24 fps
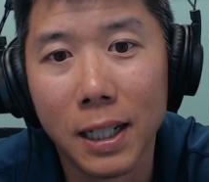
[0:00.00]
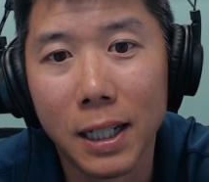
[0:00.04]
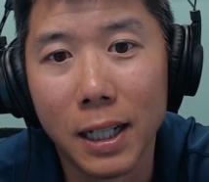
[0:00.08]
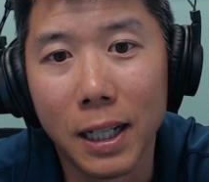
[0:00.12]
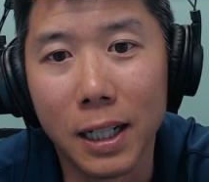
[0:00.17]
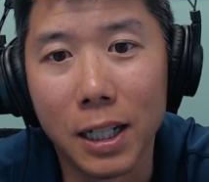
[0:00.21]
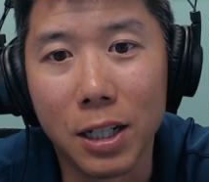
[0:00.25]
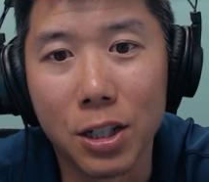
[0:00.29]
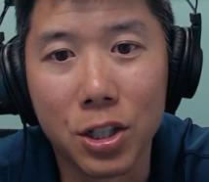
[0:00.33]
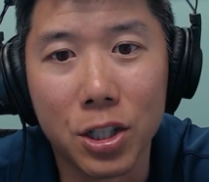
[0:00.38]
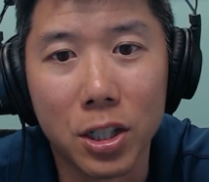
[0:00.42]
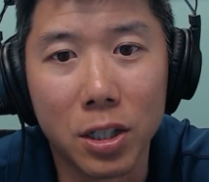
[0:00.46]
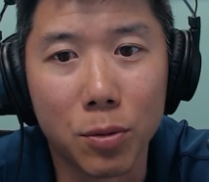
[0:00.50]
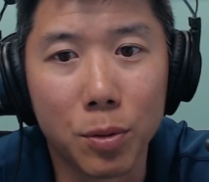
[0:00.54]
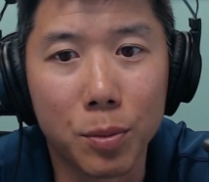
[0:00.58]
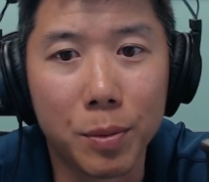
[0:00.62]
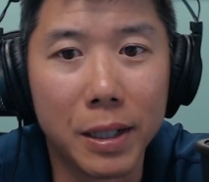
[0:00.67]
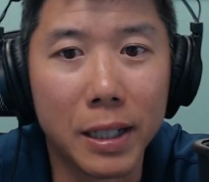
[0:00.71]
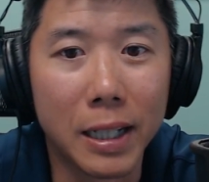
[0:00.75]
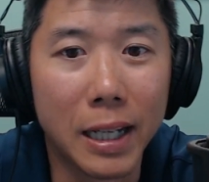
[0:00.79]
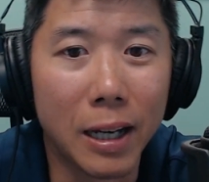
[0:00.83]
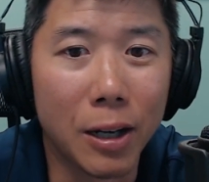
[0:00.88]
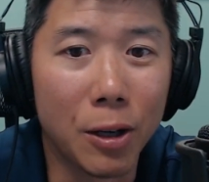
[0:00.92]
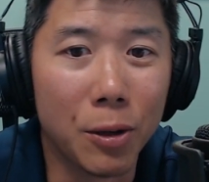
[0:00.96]
and he shared with me
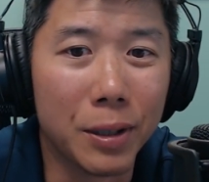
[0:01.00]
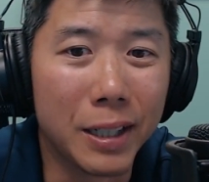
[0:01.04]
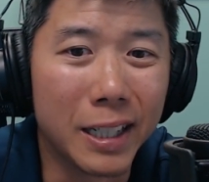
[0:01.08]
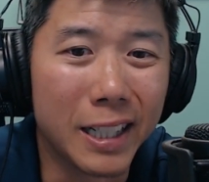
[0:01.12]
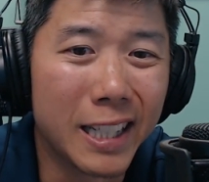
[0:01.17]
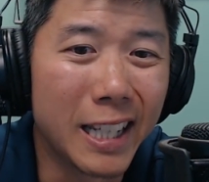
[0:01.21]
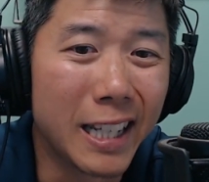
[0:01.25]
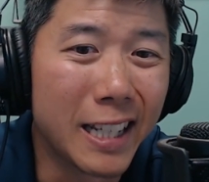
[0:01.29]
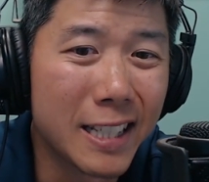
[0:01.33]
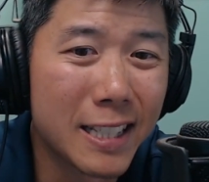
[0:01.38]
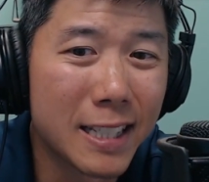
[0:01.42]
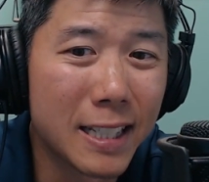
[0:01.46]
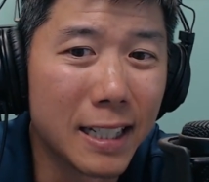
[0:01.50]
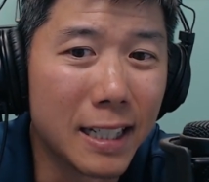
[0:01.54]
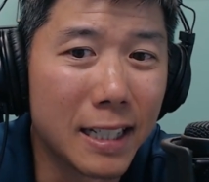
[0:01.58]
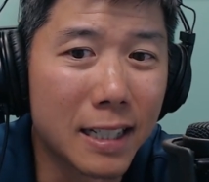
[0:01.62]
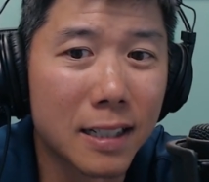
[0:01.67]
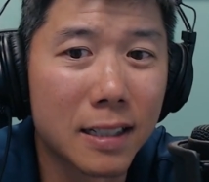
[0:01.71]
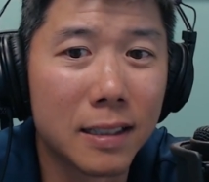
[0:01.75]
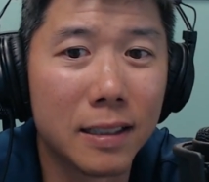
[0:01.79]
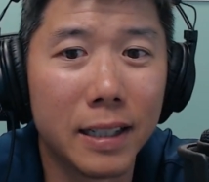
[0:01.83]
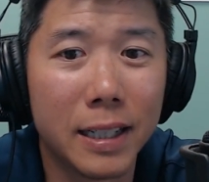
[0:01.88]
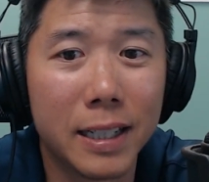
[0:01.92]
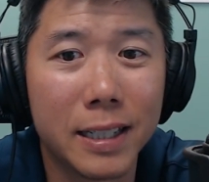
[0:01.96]
that how in Kingston his
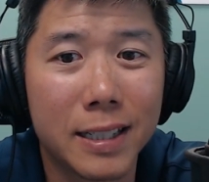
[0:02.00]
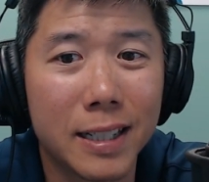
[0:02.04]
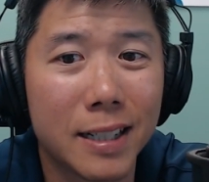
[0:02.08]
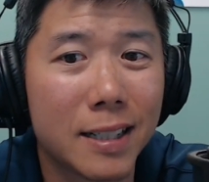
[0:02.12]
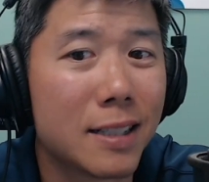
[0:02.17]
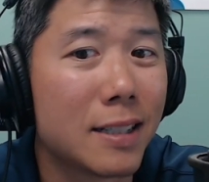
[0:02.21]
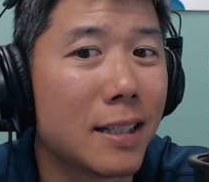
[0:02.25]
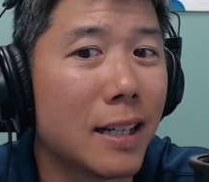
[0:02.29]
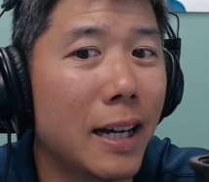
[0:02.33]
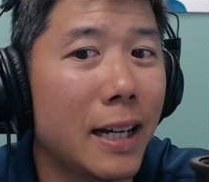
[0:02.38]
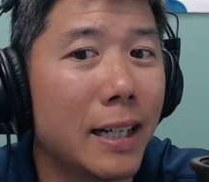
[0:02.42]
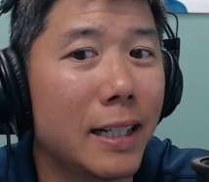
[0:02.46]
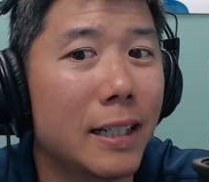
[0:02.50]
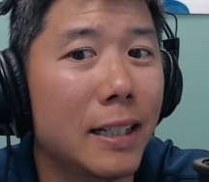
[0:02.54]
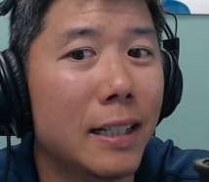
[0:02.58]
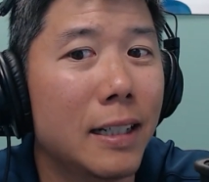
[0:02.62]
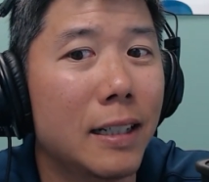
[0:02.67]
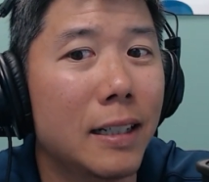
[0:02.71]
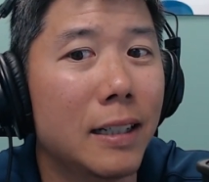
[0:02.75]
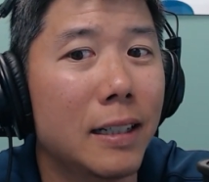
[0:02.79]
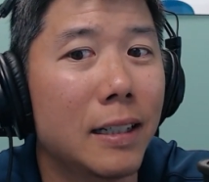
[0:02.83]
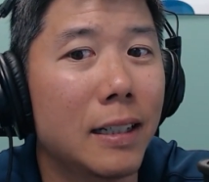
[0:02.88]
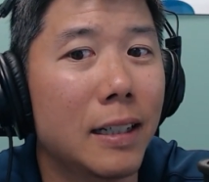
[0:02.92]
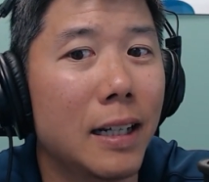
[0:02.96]
client just signed
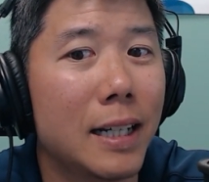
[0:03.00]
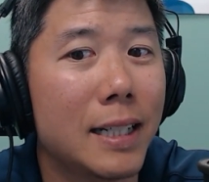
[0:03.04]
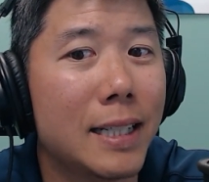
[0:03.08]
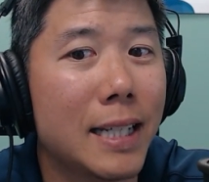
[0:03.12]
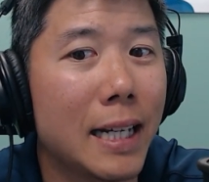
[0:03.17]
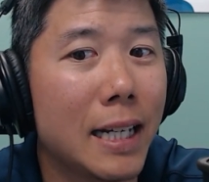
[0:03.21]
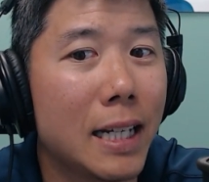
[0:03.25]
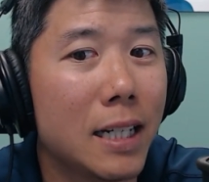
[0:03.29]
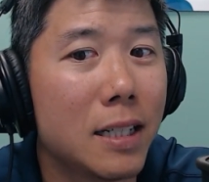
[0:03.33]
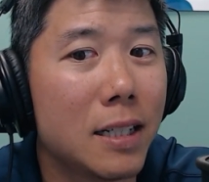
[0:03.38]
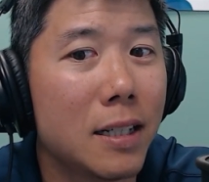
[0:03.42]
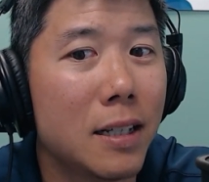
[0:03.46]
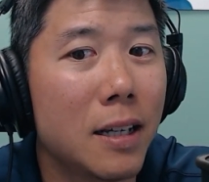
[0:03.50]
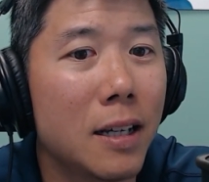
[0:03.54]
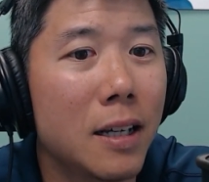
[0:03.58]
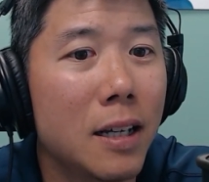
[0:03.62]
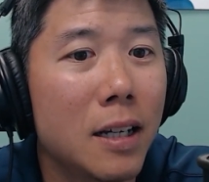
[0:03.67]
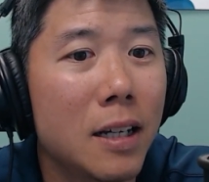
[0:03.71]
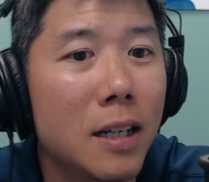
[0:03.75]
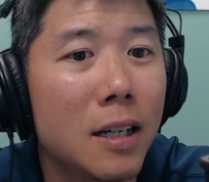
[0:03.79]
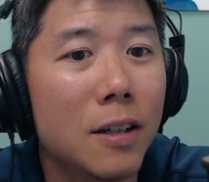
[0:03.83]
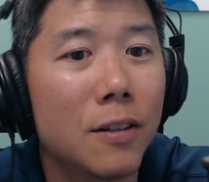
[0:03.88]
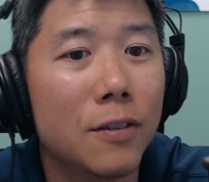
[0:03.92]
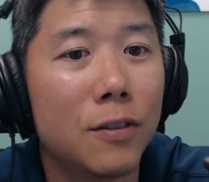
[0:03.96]
uh, a tenant
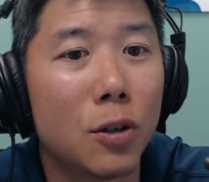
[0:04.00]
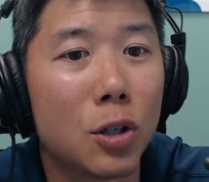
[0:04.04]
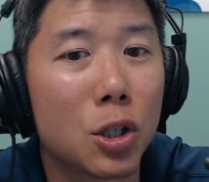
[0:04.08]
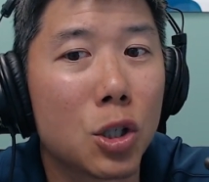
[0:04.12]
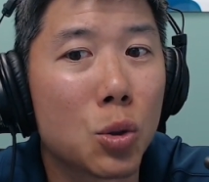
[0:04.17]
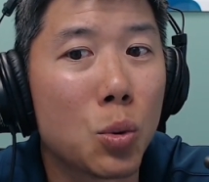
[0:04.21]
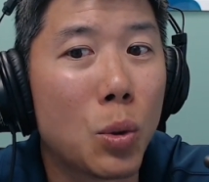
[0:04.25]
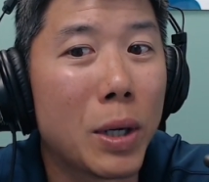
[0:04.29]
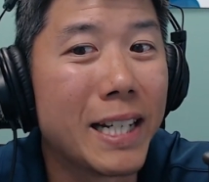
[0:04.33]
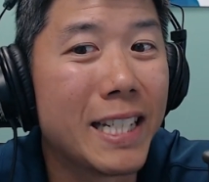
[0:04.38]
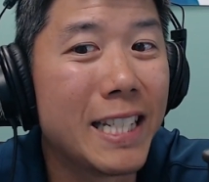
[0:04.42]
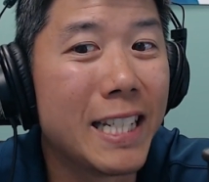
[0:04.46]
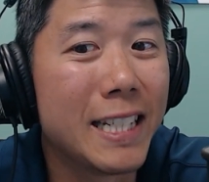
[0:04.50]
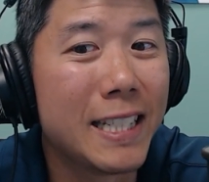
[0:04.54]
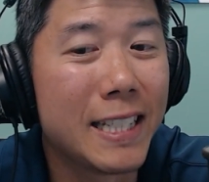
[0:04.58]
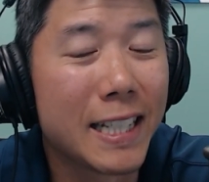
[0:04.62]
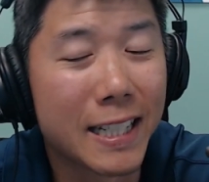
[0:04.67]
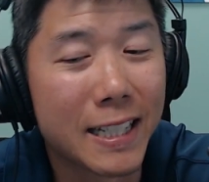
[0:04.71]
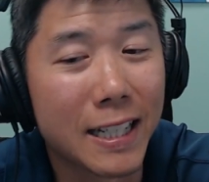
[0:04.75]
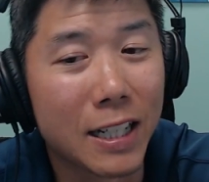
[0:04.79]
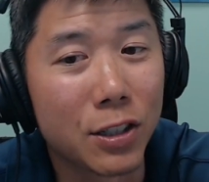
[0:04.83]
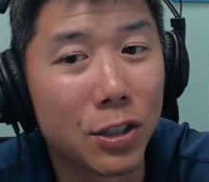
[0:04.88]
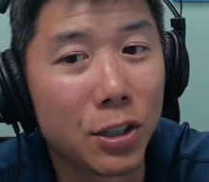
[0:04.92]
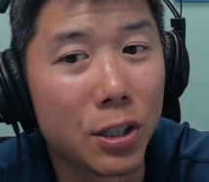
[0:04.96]
for twenty
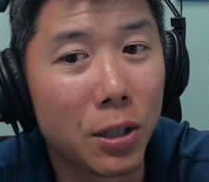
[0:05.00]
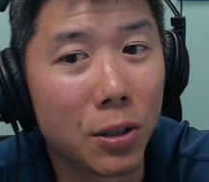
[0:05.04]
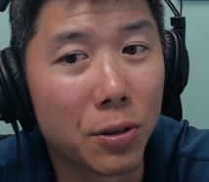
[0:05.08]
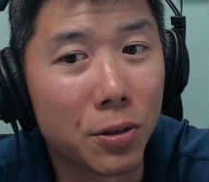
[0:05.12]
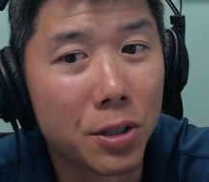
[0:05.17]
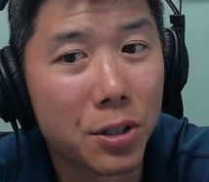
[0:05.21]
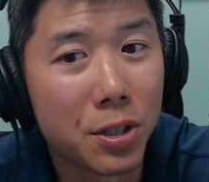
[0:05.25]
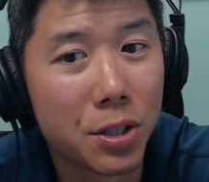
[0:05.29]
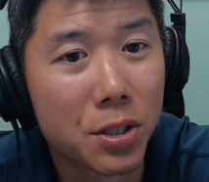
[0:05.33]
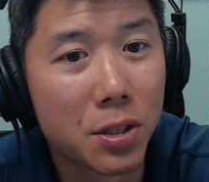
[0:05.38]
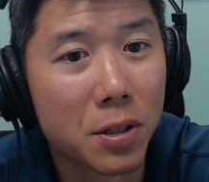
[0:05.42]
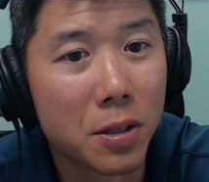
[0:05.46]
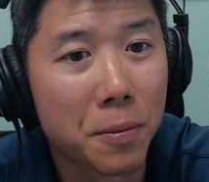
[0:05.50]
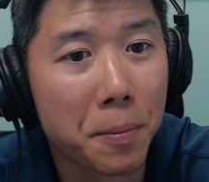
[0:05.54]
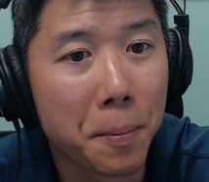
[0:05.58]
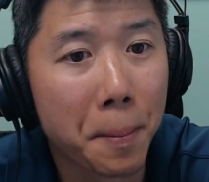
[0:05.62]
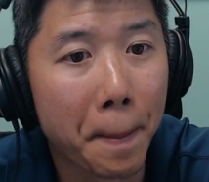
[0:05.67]
six hundred dollars